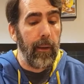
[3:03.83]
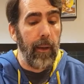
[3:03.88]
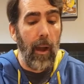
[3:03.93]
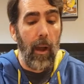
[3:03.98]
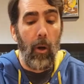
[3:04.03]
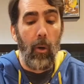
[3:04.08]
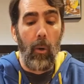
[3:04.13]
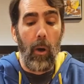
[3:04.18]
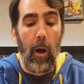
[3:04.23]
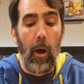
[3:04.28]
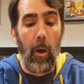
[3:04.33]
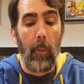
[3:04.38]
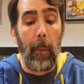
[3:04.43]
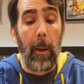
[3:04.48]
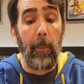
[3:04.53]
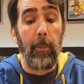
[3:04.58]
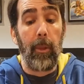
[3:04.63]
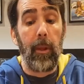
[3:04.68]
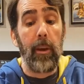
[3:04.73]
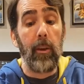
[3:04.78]
Now,
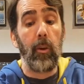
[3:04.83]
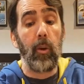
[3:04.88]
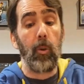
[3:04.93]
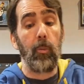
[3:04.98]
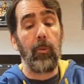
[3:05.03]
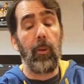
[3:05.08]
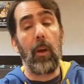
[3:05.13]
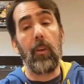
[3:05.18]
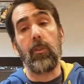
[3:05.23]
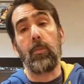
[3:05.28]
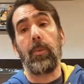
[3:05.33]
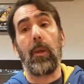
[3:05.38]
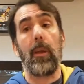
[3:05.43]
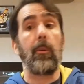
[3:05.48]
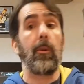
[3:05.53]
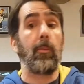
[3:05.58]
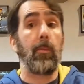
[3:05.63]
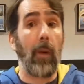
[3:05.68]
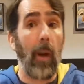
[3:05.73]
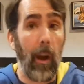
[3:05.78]
my play group does play
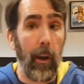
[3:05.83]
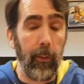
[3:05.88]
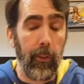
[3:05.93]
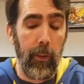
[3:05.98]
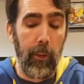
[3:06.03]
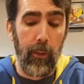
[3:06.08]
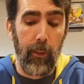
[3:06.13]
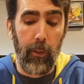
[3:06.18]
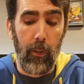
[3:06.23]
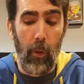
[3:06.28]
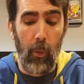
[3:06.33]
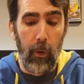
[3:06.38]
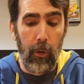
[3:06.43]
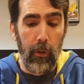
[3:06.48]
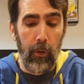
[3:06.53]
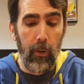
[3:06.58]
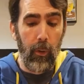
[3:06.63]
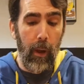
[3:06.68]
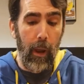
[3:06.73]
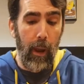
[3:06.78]
with proxies, so we
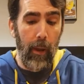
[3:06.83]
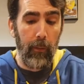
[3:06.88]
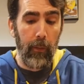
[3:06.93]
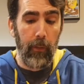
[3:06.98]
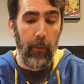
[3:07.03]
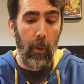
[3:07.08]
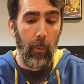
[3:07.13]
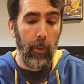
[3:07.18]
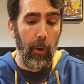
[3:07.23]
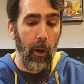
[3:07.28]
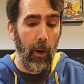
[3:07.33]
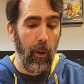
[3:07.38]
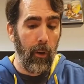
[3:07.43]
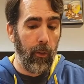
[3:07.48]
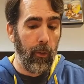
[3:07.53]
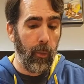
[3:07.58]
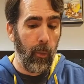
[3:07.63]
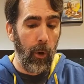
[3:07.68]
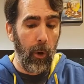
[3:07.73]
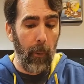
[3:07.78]
do have some
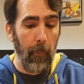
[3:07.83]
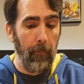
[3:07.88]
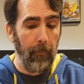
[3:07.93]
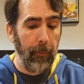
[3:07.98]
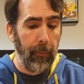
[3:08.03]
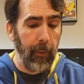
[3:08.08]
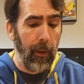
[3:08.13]
cards where